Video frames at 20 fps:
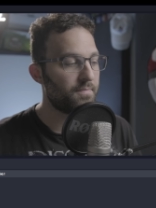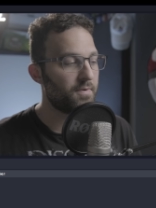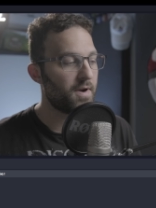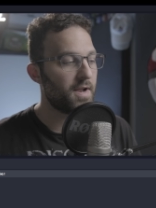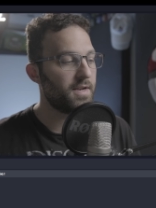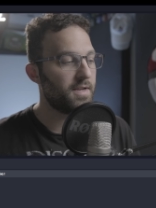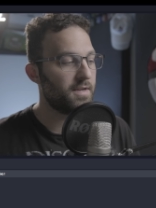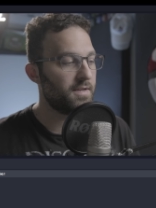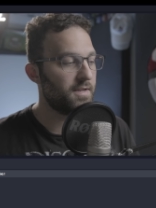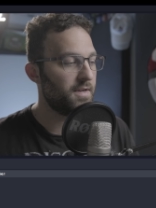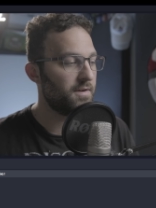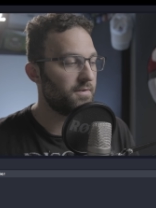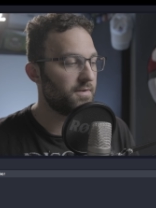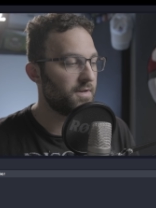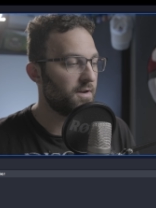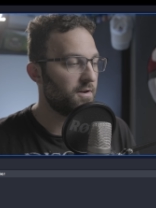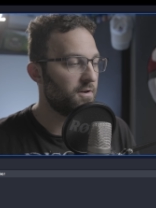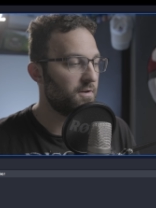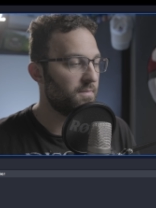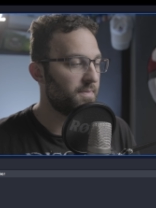right in here
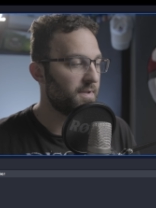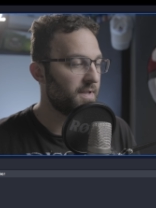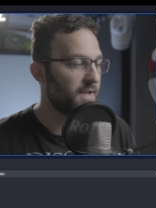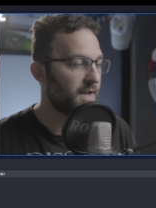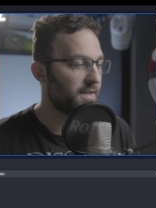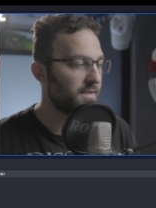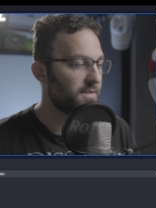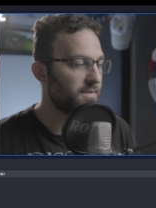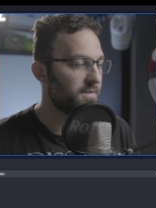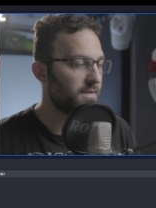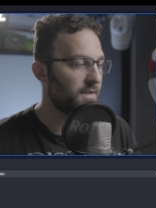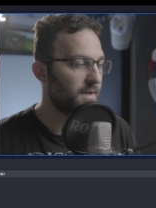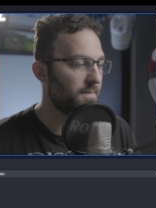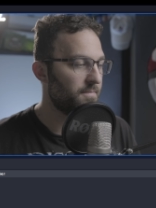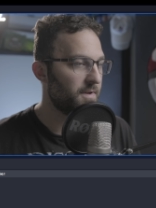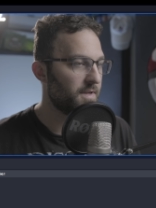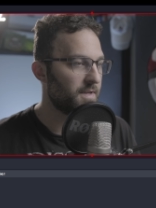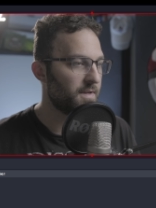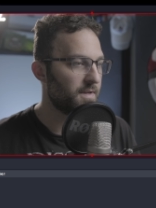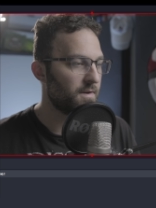into OBS
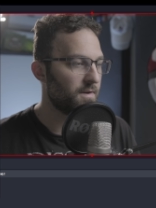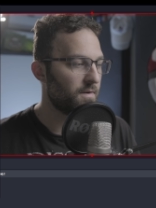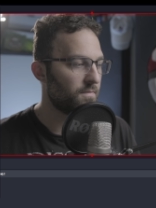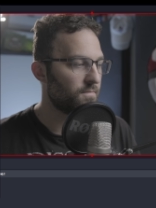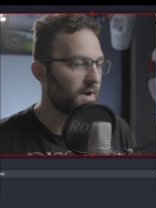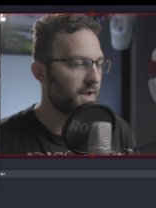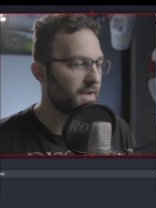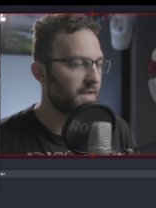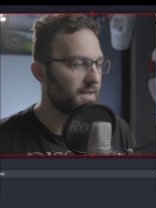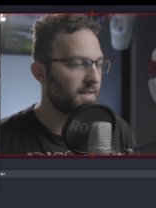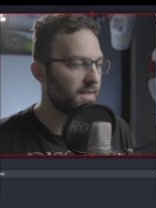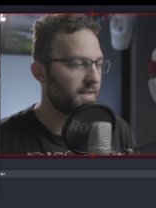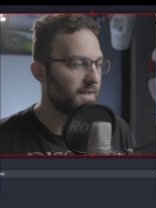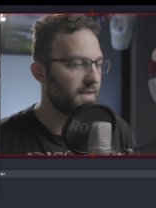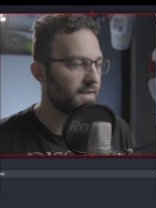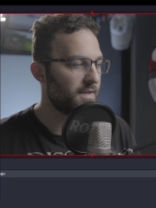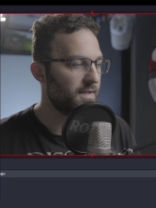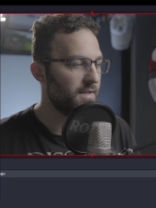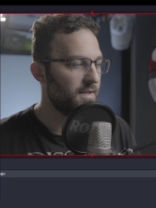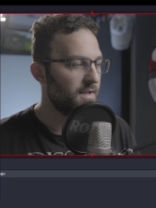and we can right
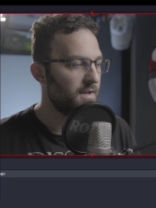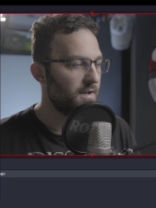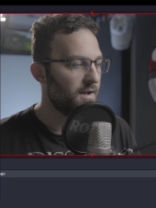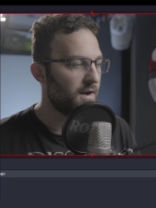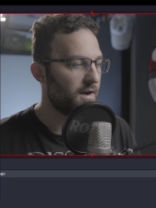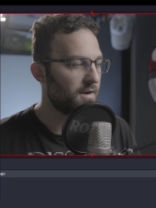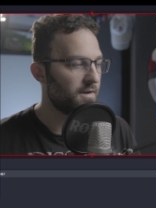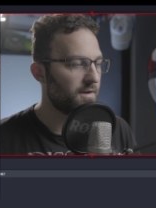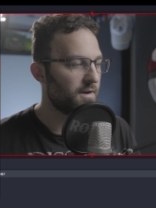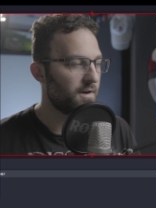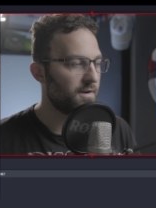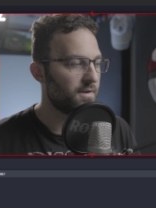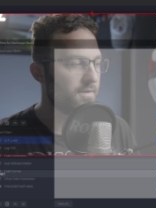click on our